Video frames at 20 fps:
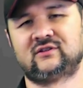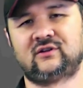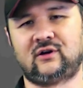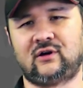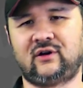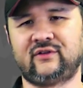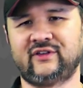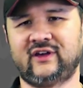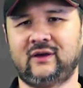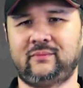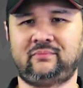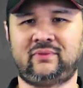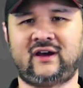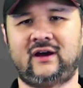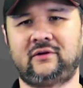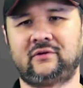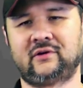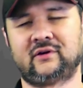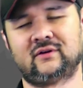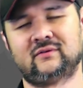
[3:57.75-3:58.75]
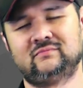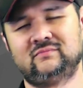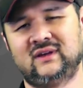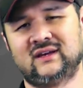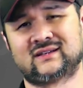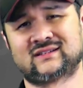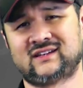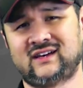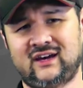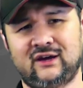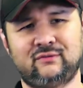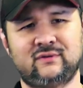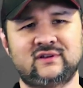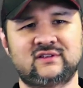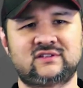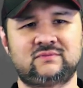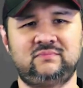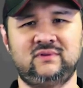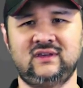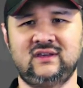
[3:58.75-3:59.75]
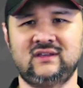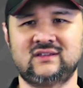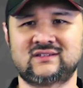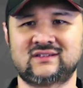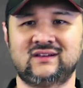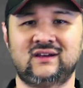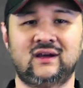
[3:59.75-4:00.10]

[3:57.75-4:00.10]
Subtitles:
All that power makes highway speeds